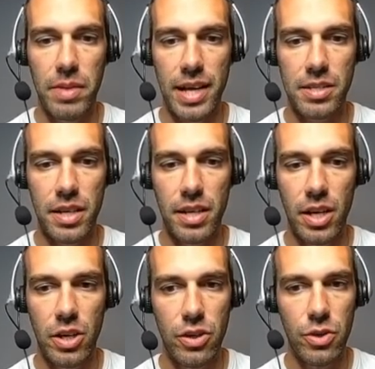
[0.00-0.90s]
maybe that's
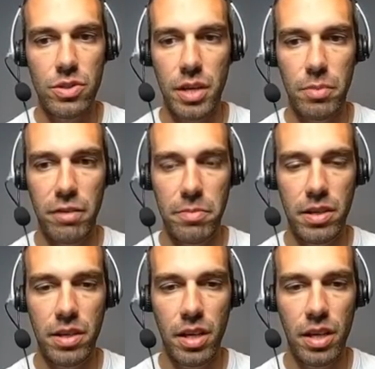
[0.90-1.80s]
it. Nukes like
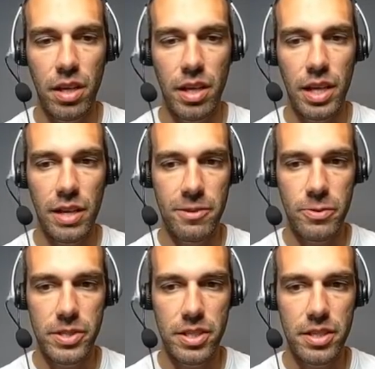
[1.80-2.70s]
Brave Bird,
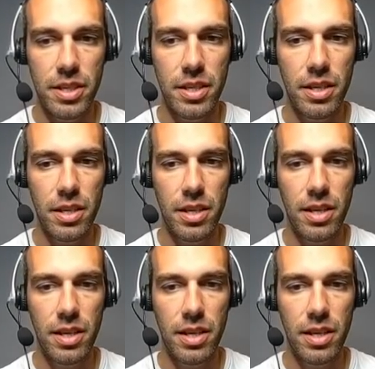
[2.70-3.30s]
even resisted,